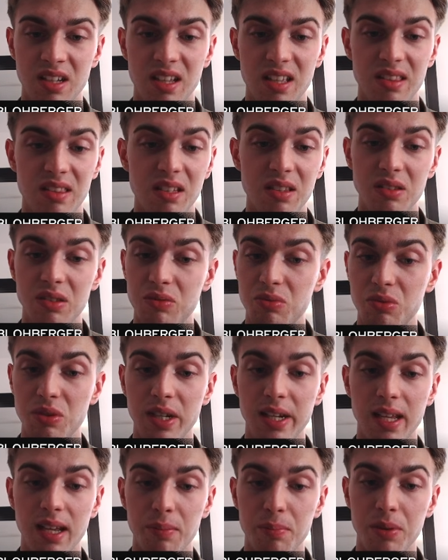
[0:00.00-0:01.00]
It didn't
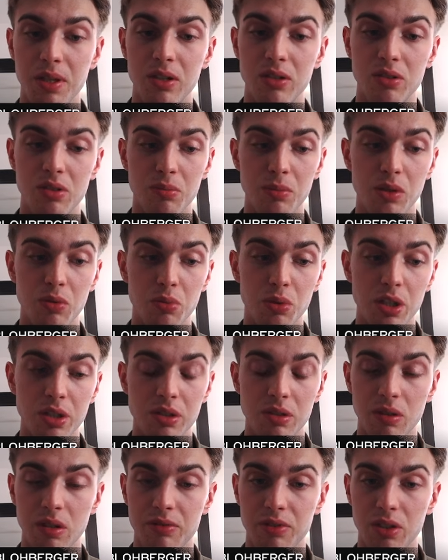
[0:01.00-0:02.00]
really appear to me
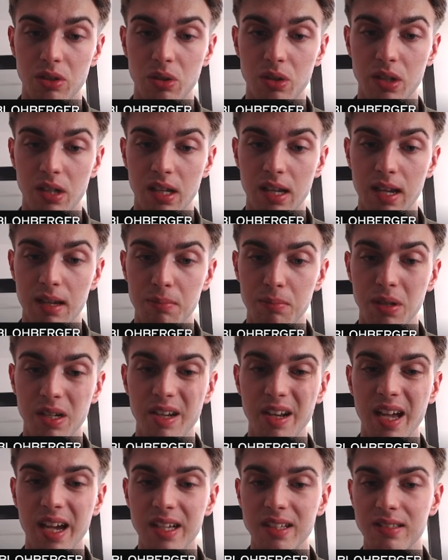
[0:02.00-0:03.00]
whatsoever during the game, but
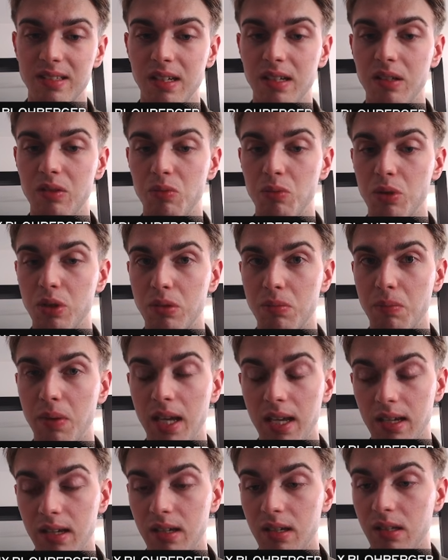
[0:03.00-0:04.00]
in hindsight it would
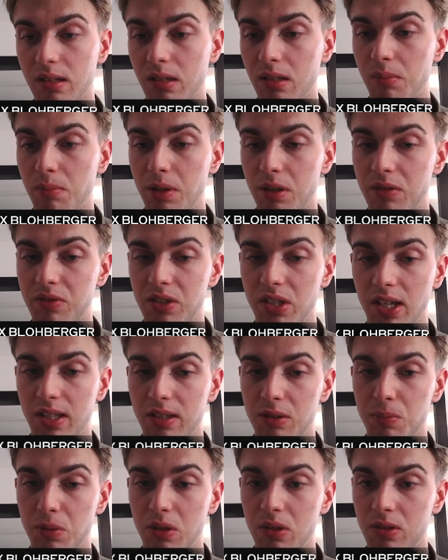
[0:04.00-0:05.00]
make a little bit of
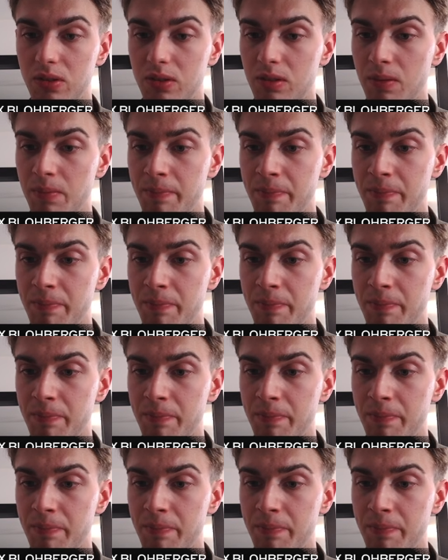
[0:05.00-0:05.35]
sense, because